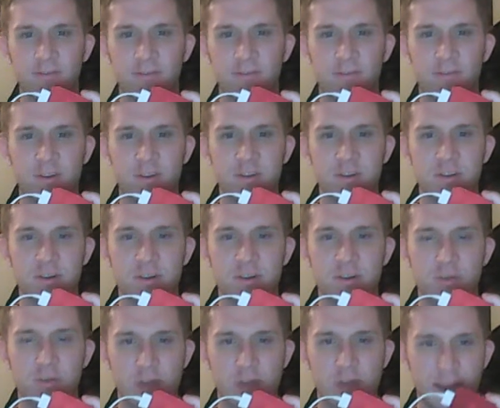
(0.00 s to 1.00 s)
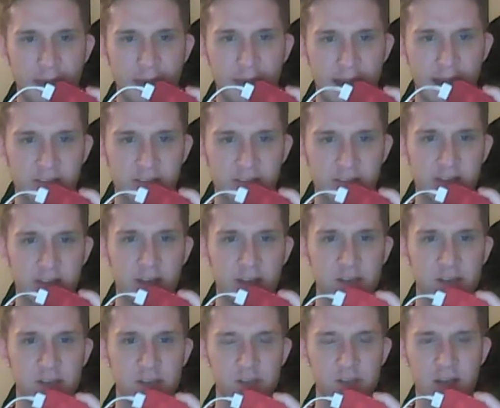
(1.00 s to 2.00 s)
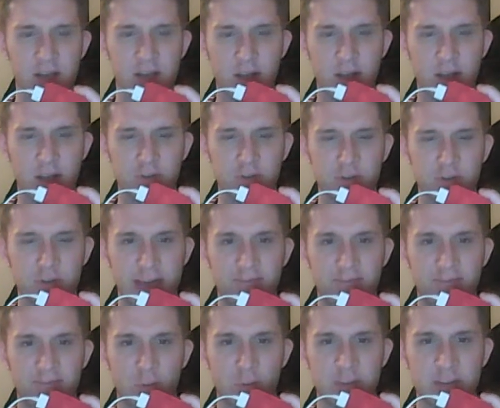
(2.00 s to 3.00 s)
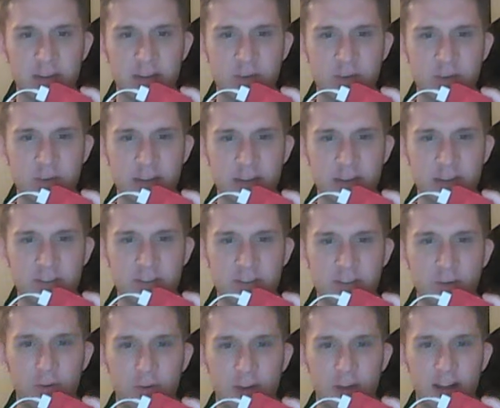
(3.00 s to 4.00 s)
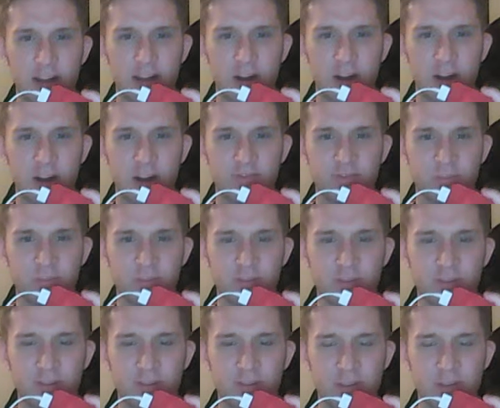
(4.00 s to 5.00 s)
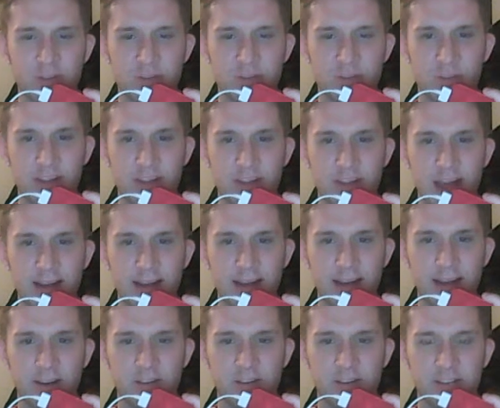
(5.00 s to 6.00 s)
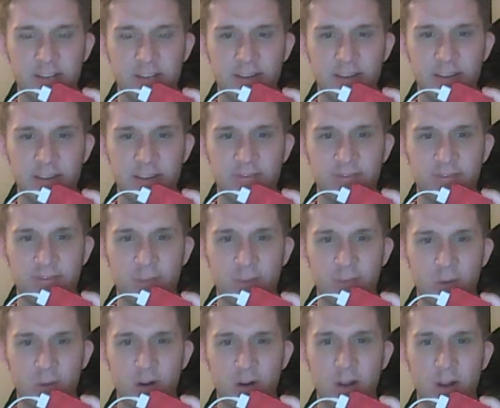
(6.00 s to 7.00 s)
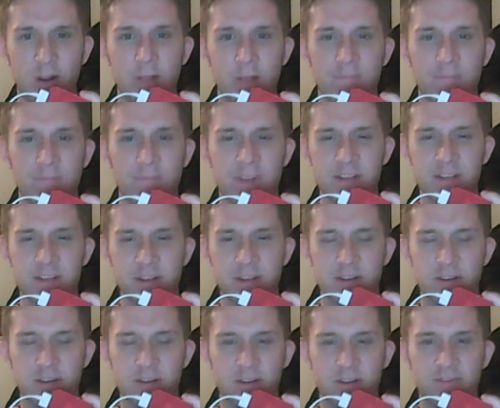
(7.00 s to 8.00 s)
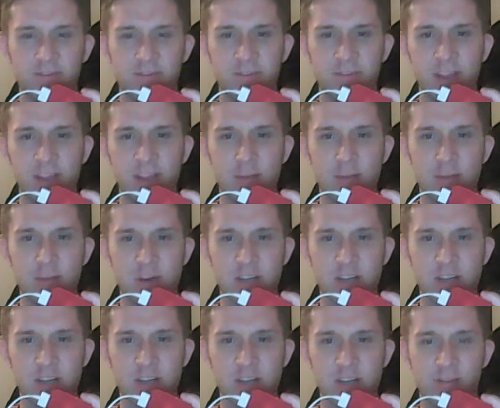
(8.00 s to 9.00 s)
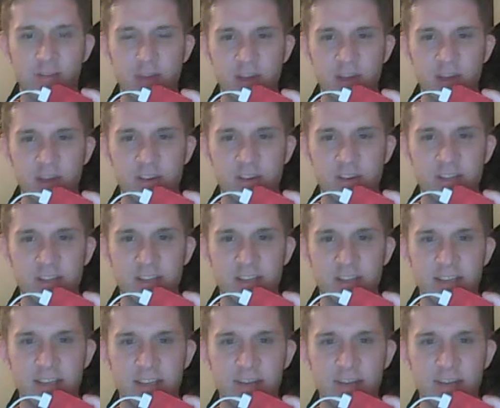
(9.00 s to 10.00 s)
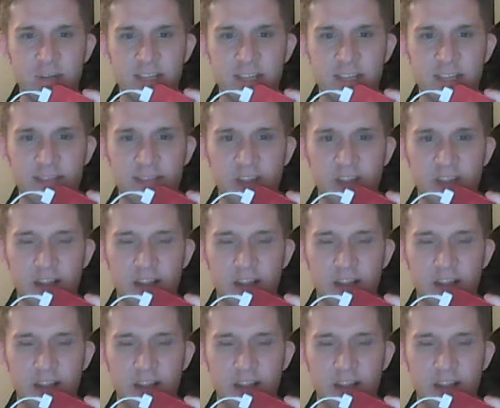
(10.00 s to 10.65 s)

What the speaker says: versatile running backs. Chicago's Matt Forte ranks 3rd in yards from scrimmage with 974, 658 rushing, and 316 receiving.